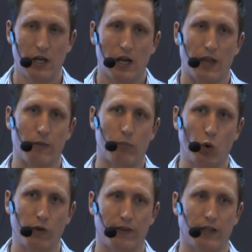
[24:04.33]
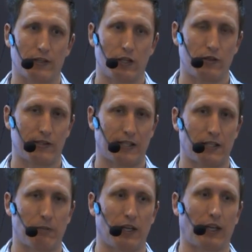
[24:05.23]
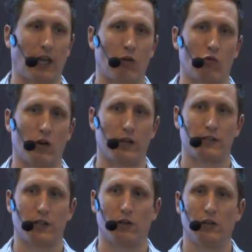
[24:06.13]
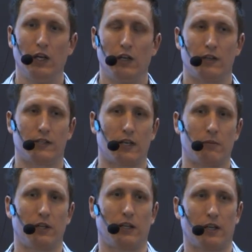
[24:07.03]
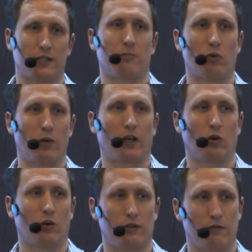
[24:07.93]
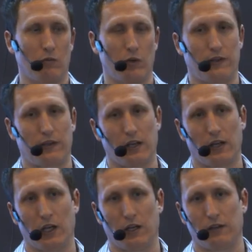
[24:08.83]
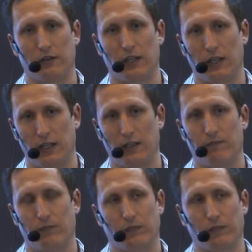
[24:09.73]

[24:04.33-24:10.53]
And the important thing is that you set up the account right, so you set up the customer record with the